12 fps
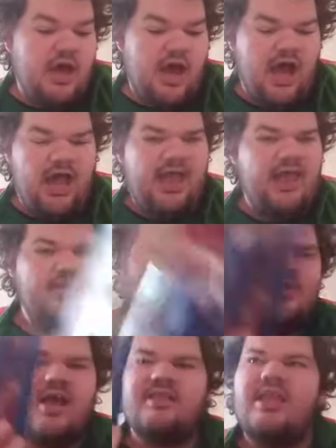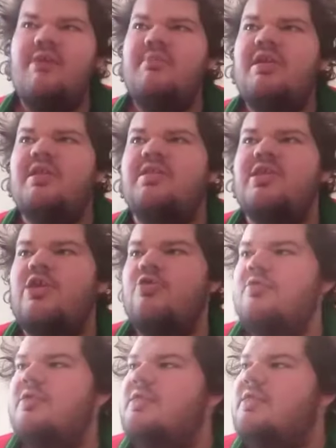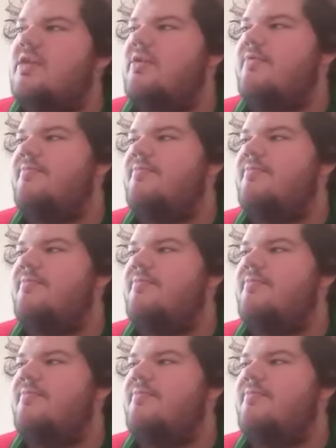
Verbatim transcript: Uh, it's just him in a suit.